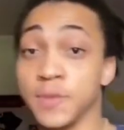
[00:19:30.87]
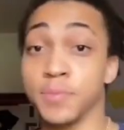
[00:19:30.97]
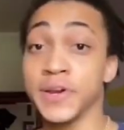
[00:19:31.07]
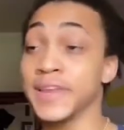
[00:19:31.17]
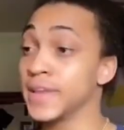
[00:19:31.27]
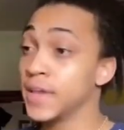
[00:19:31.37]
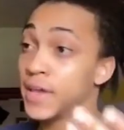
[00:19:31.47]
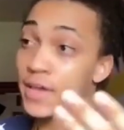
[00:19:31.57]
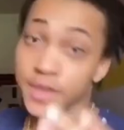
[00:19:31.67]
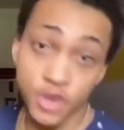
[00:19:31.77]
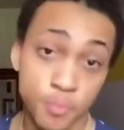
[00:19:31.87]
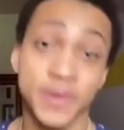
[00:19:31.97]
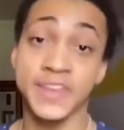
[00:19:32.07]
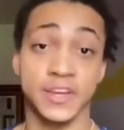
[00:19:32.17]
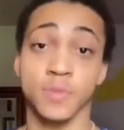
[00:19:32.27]
put it, you're
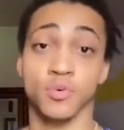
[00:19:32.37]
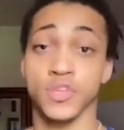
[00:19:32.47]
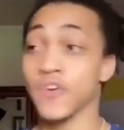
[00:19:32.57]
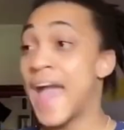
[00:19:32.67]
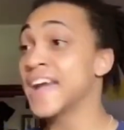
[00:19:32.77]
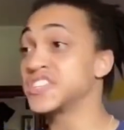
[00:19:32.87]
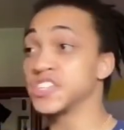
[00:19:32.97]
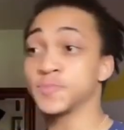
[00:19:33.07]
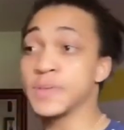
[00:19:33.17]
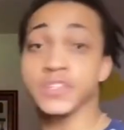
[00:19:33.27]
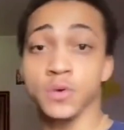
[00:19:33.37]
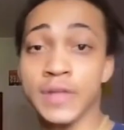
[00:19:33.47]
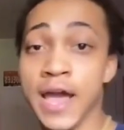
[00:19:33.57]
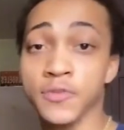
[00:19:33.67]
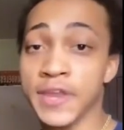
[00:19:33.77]
predictable. Your actions speak so
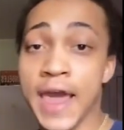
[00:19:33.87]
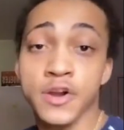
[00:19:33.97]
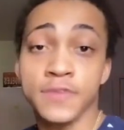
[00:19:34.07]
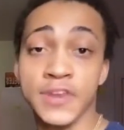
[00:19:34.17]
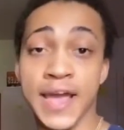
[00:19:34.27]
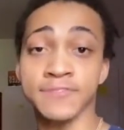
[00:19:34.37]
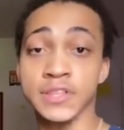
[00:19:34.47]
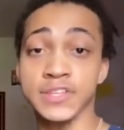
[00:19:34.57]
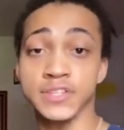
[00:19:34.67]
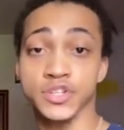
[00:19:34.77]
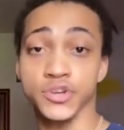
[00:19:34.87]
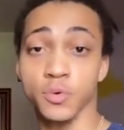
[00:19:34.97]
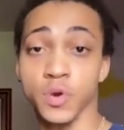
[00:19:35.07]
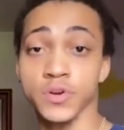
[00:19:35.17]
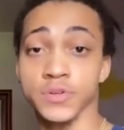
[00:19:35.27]
loud that I don't even have to listen to your
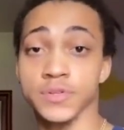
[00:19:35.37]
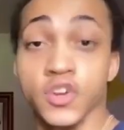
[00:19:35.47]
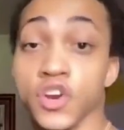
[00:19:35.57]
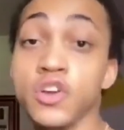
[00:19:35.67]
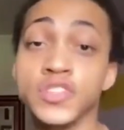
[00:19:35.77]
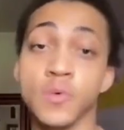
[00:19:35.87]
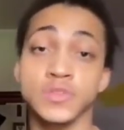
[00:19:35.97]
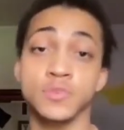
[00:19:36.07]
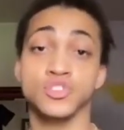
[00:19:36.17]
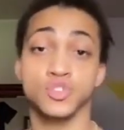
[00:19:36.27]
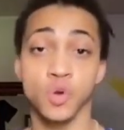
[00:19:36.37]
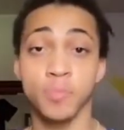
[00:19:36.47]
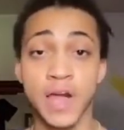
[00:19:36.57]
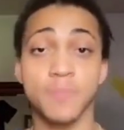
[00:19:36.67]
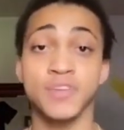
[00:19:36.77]
words. Girls always want you to
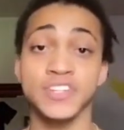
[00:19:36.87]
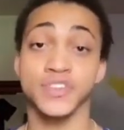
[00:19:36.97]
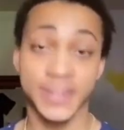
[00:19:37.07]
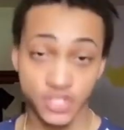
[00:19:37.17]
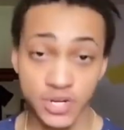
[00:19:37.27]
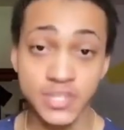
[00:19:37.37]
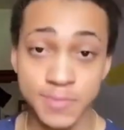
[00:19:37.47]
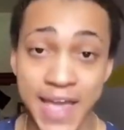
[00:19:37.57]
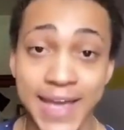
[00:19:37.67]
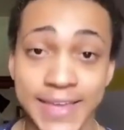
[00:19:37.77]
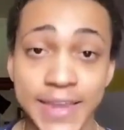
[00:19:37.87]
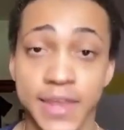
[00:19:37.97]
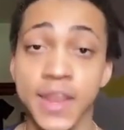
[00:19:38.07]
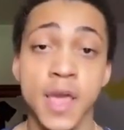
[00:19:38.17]
apply pressure, and trust me, I get it.